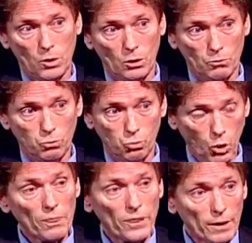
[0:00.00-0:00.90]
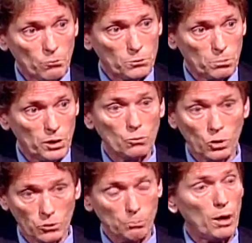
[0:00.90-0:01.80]
of what that would be,
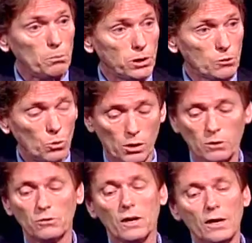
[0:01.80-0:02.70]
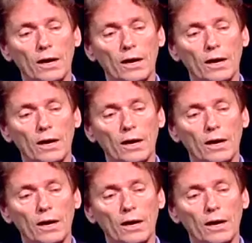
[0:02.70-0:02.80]
what the public wants.